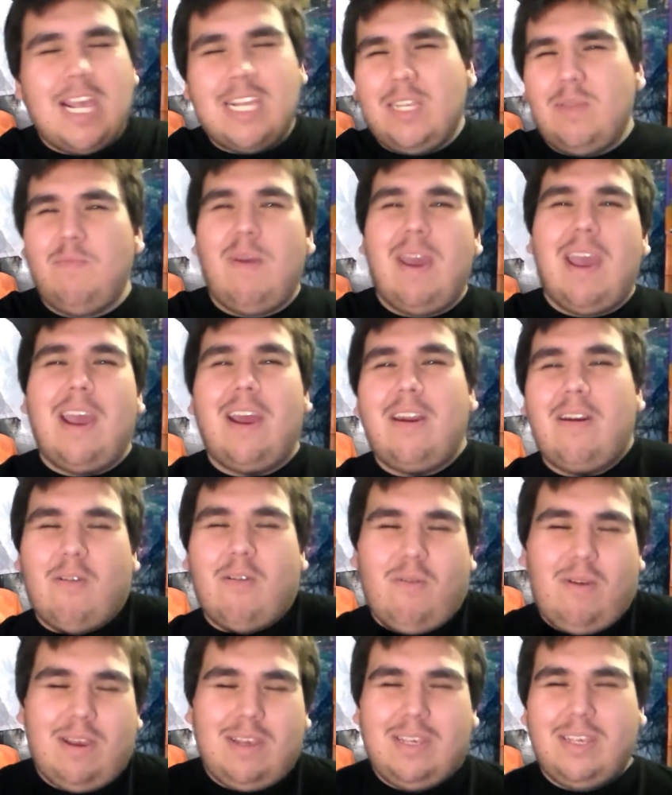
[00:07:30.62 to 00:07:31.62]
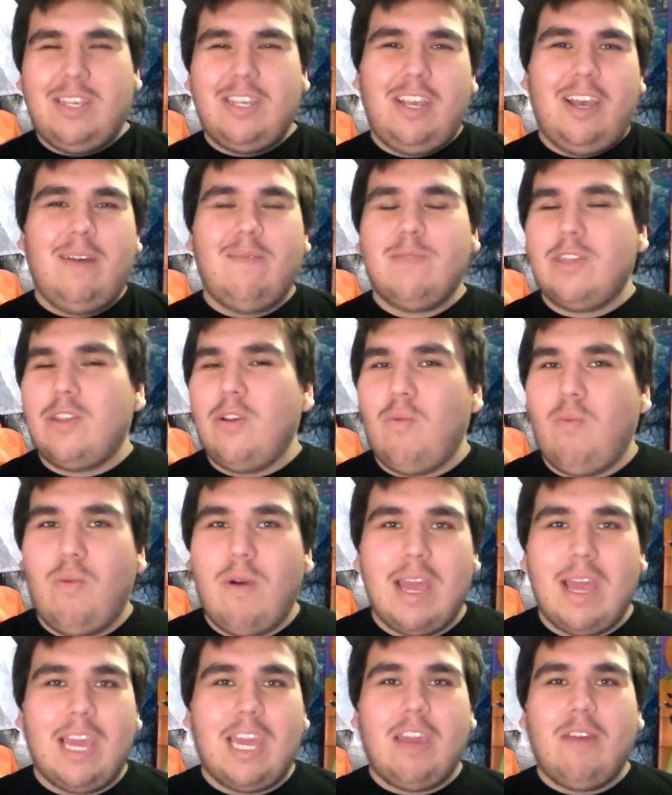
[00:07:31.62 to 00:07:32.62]
His mannerisms, the
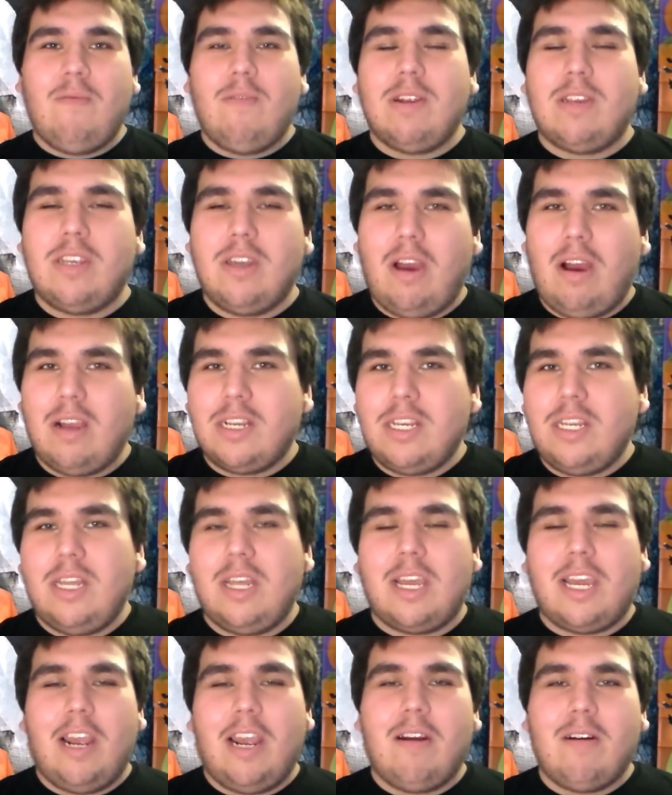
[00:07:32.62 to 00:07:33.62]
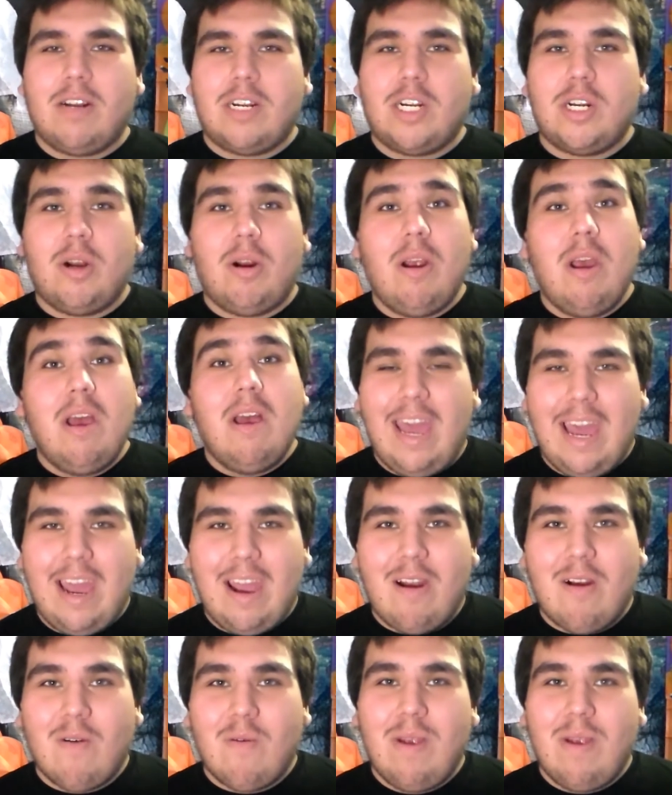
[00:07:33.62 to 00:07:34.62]
way he would talk to the character
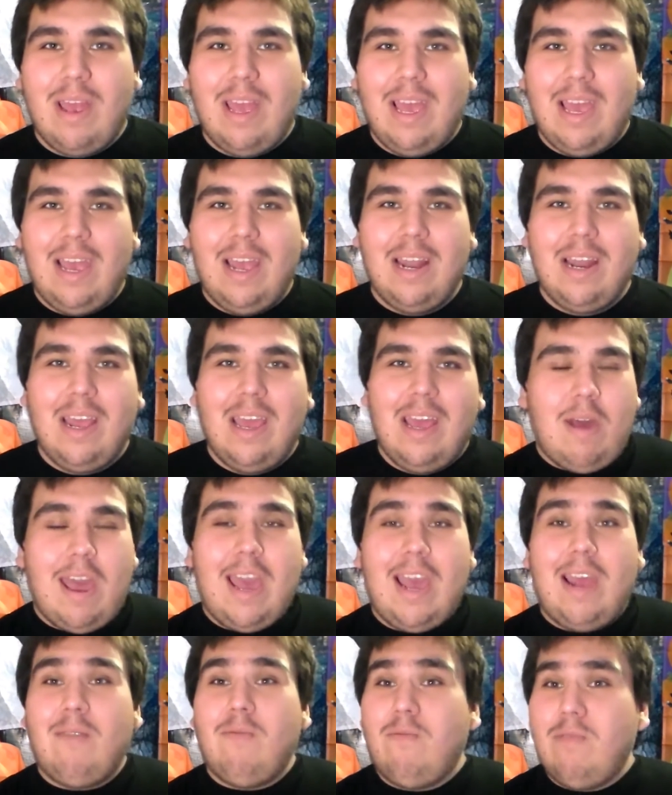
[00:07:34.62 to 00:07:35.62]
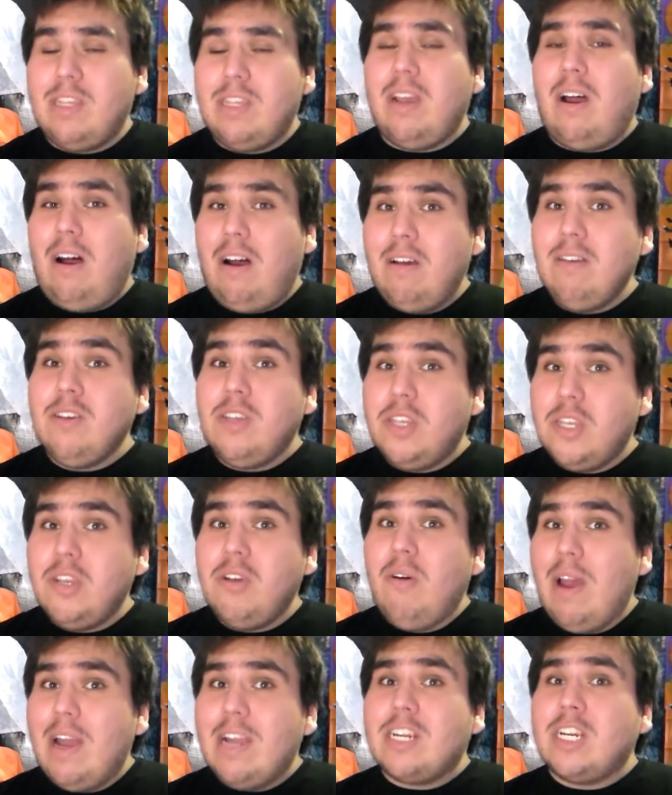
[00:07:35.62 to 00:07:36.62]
Aaron, and was
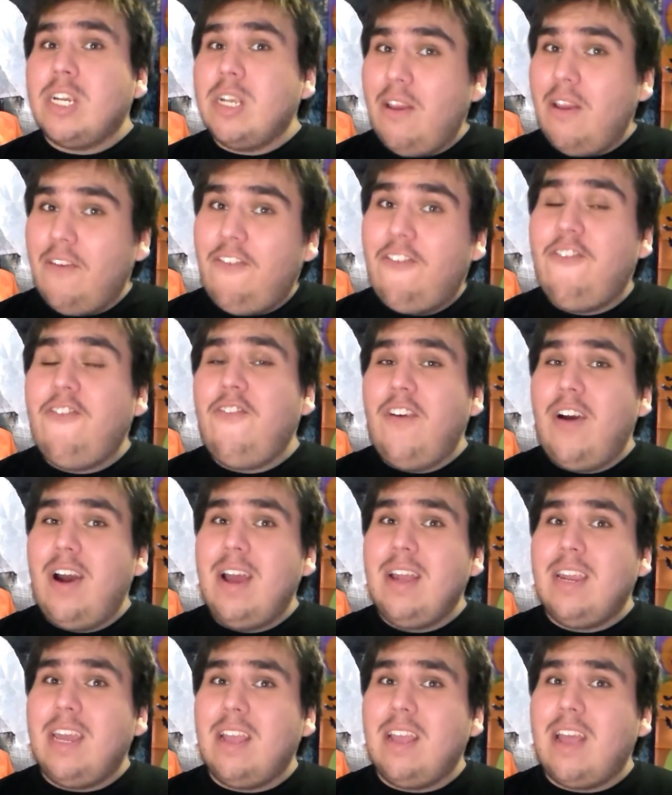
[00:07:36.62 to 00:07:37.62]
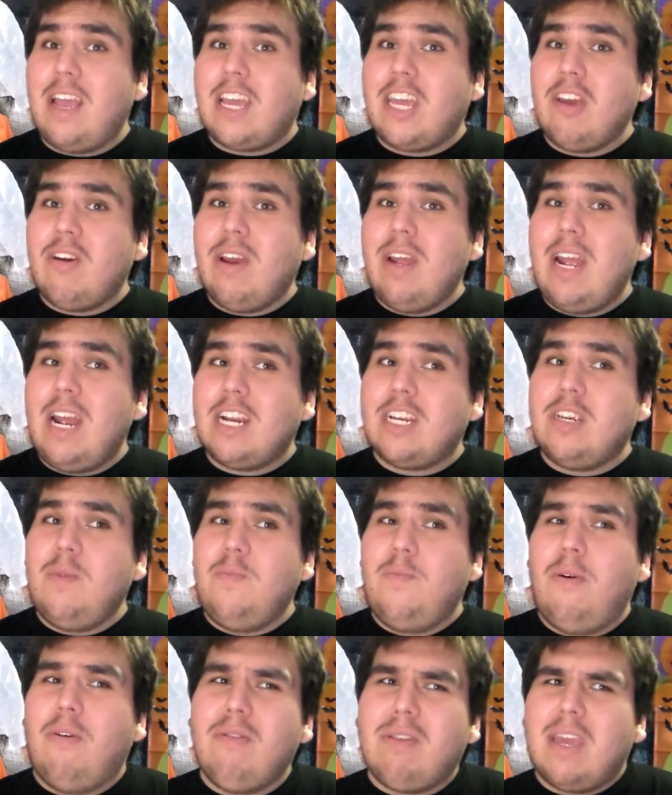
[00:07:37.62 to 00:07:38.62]
also actually funny. Like you could
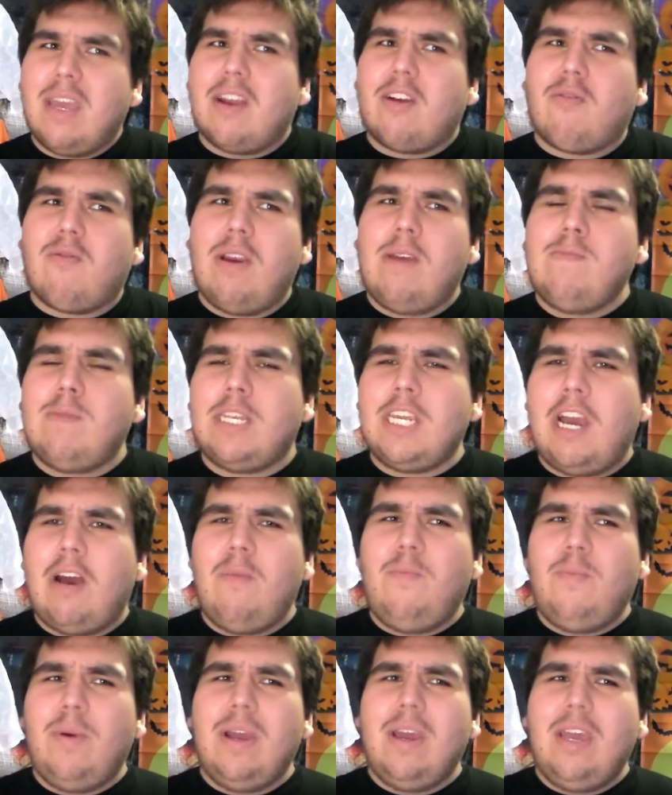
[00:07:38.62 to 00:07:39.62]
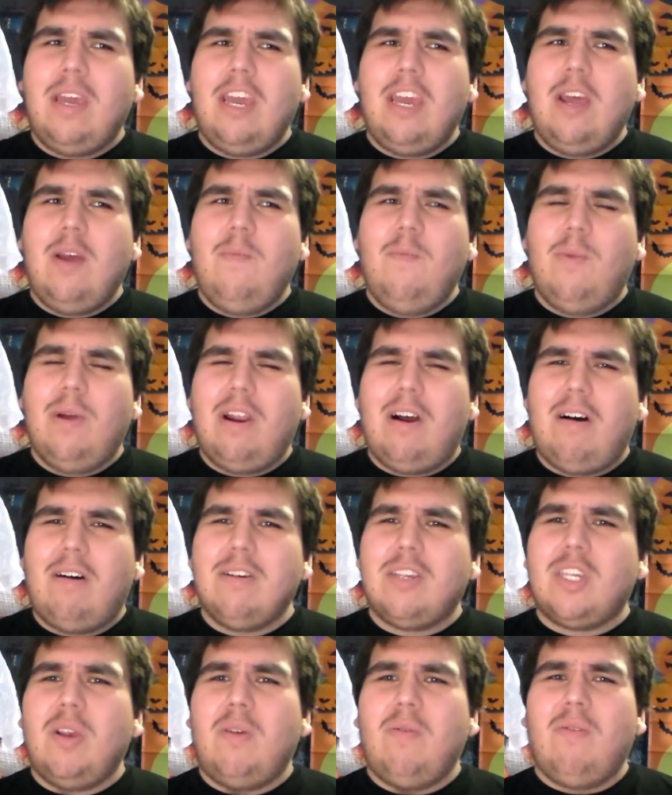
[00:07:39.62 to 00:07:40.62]
actually both get creeped out by him, but
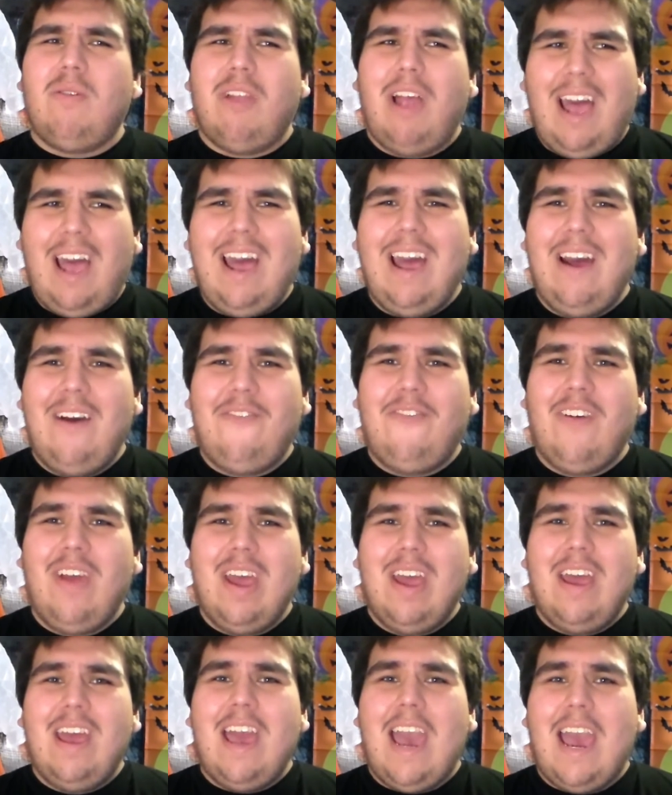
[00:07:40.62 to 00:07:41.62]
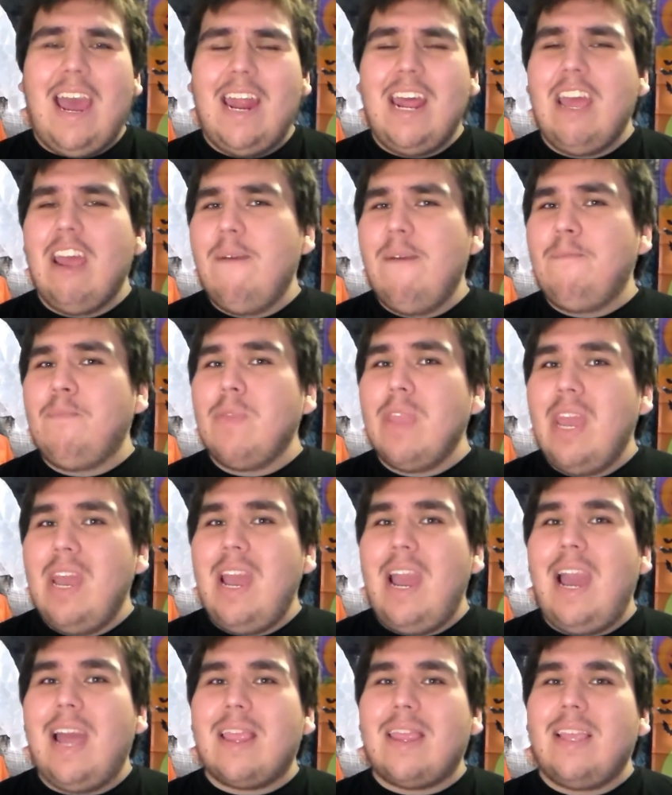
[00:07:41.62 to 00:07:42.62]
also laugh at him
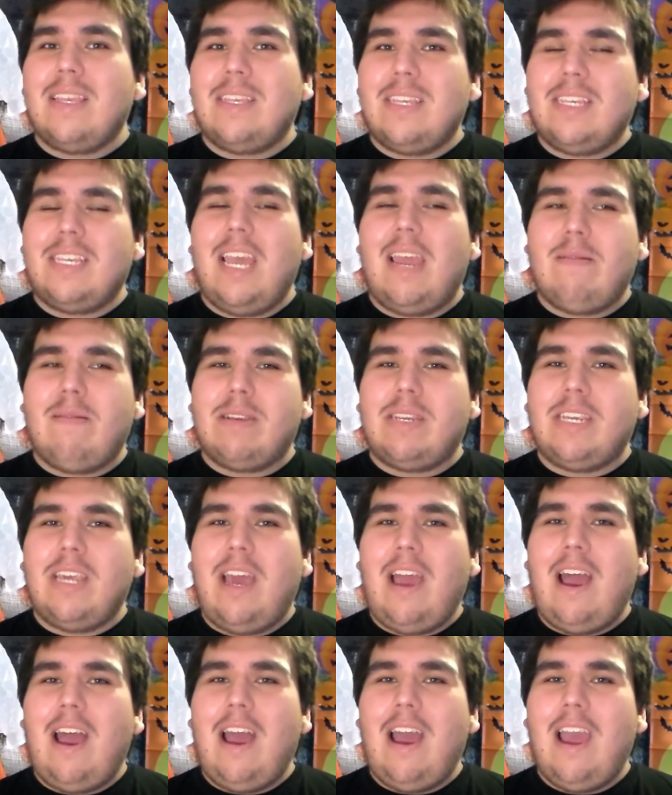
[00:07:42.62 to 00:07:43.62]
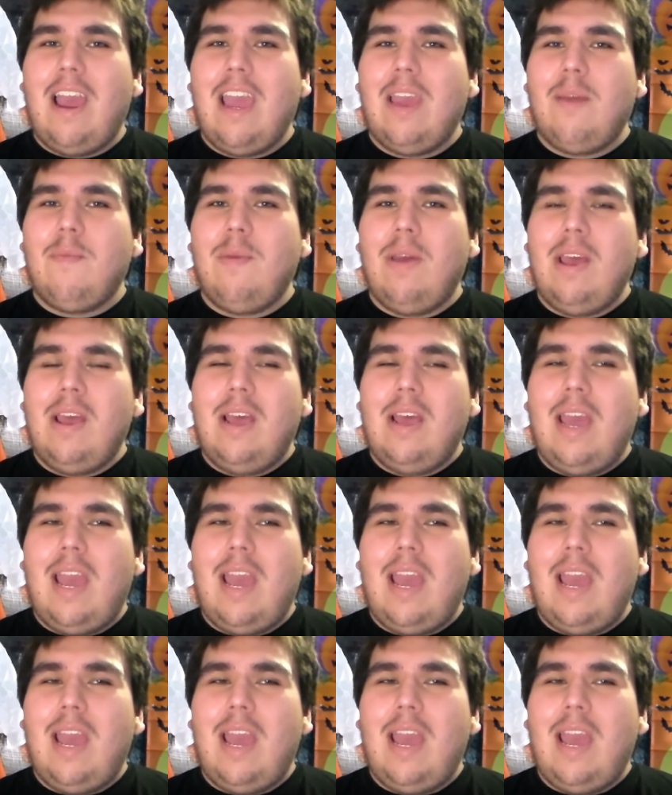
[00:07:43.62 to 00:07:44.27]
at the same time.